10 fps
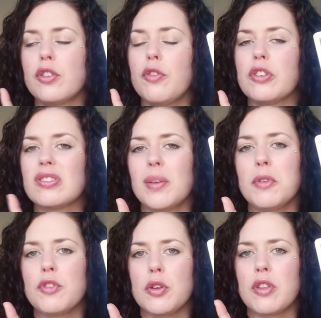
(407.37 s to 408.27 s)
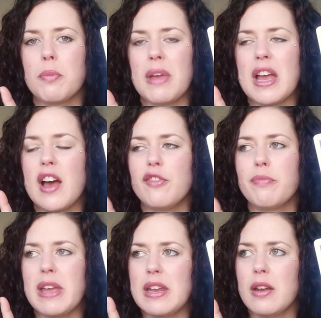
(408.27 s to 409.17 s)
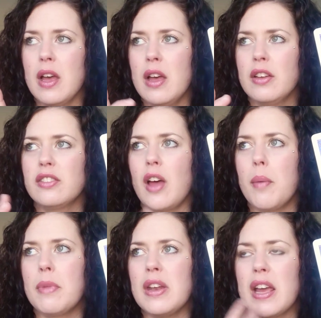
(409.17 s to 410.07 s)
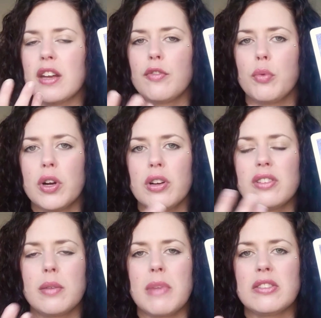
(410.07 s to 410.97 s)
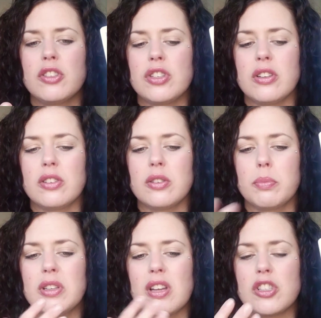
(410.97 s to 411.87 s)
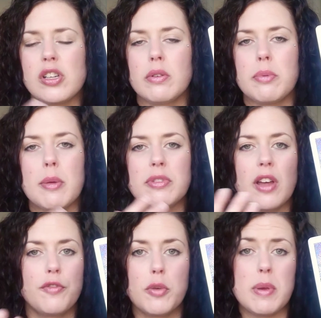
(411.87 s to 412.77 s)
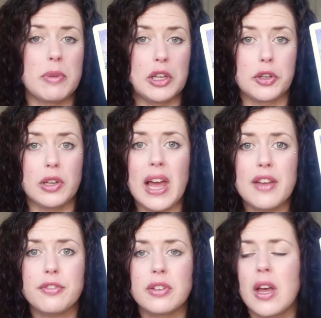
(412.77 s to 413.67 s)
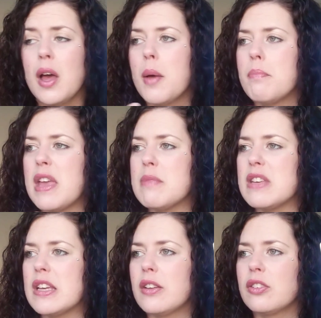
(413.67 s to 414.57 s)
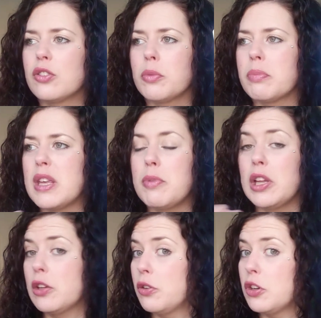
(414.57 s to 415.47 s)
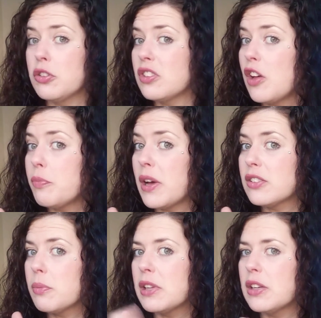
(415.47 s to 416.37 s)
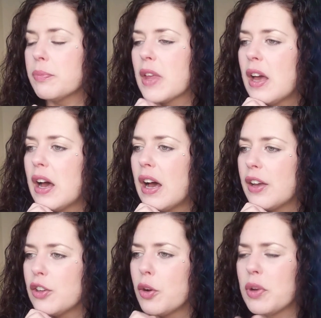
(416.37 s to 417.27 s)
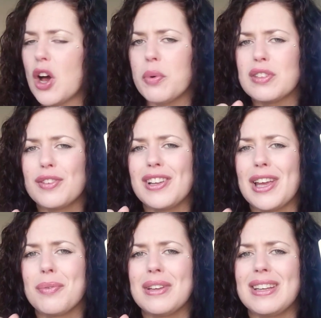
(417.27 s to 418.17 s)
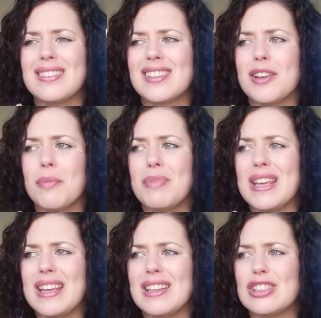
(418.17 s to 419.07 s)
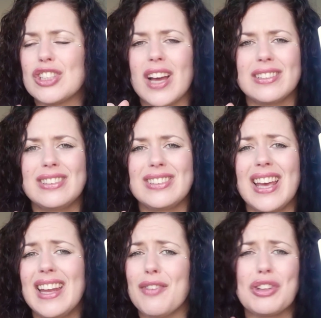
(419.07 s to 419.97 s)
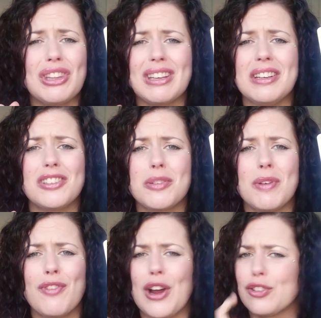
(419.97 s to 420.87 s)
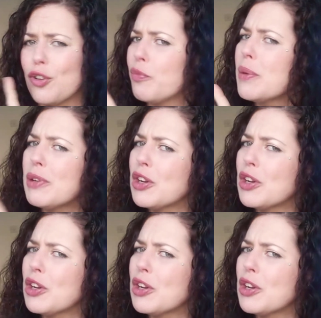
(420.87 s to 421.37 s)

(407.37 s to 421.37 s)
for some of you, there may have been some negative words and messages potentially with a few people in your life, maybe certain people, including yourself, possibly. We always feel like we need to be just and everything needs to be fair. So if people